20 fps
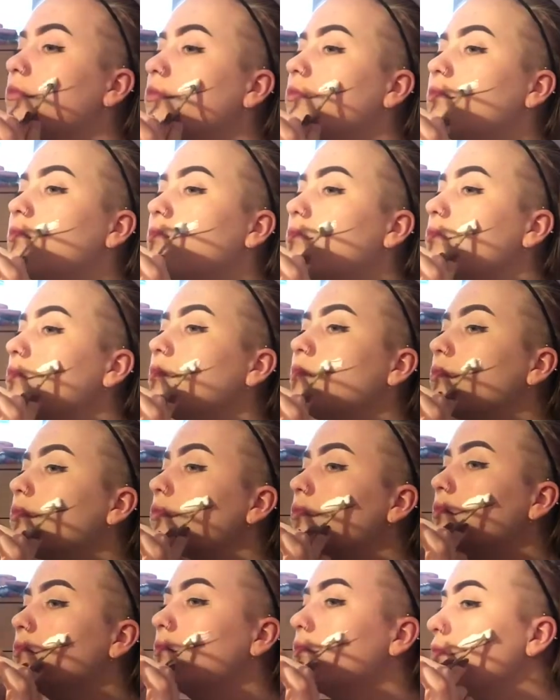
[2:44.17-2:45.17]
or like
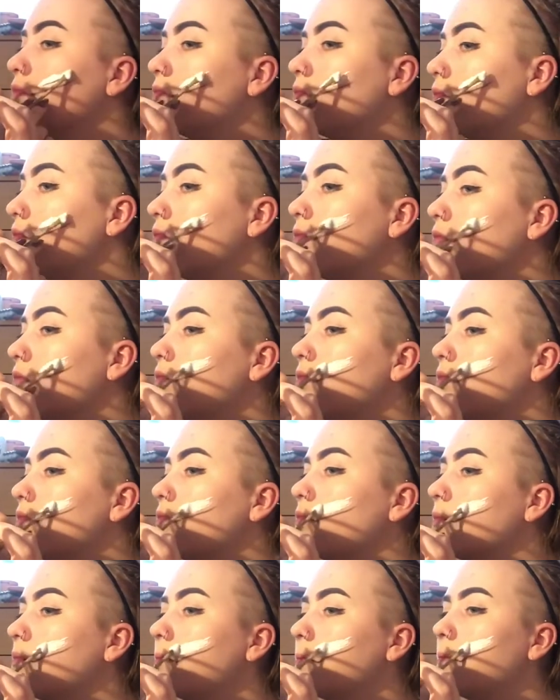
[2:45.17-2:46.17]
around the
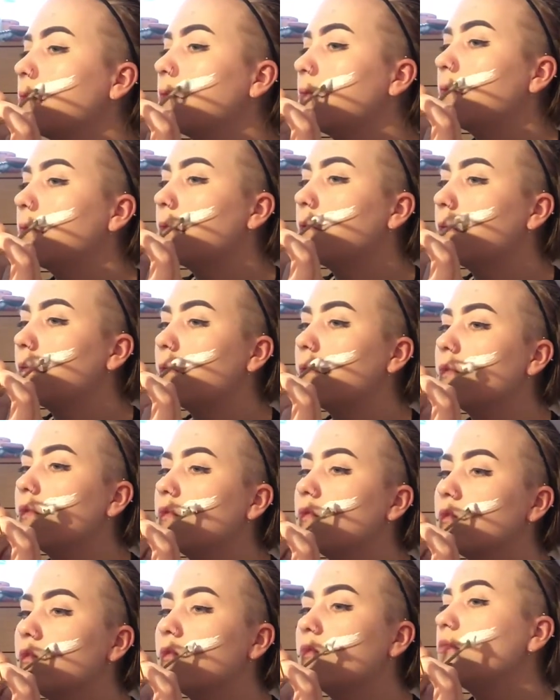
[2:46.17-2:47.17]
cut that I have,
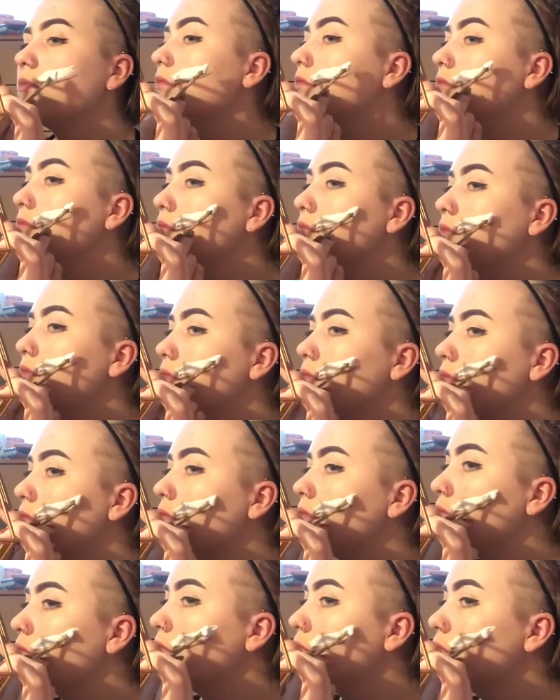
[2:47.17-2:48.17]
or not, it's
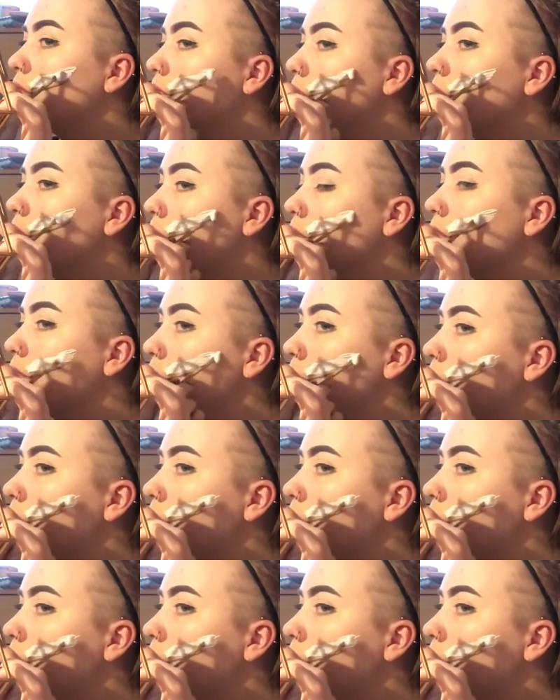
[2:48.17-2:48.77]
not a cut